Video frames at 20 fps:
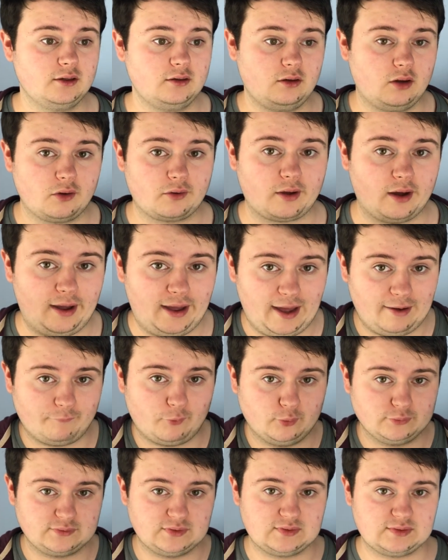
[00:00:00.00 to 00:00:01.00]
look, I have
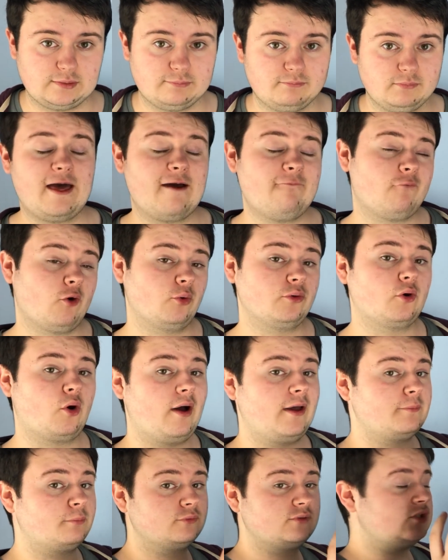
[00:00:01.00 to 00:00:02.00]
autism, therefore you're
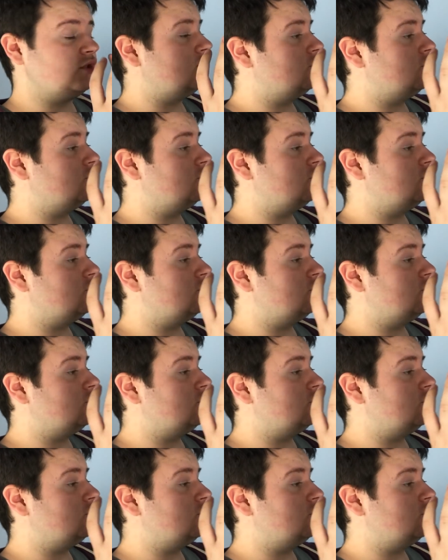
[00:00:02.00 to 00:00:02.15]
able to